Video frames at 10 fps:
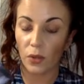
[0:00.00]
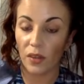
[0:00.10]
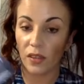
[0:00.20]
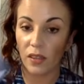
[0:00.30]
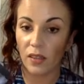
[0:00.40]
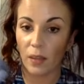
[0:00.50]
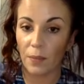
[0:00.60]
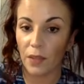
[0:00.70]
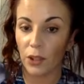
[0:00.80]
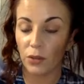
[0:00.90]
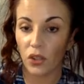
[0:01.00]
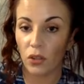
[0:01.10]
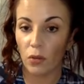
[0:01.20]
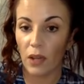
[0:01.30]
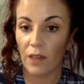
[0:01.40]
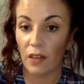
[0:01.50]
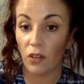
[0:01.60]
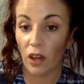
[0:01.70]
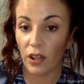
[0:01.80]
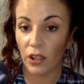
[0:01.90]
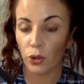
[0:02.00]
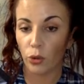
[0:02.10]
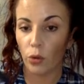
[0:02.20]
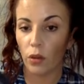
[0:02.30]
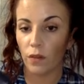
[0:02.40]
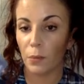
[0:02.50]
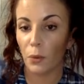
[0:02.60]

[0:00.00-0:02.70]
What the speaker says: So this is something you just don't have a lot of control over.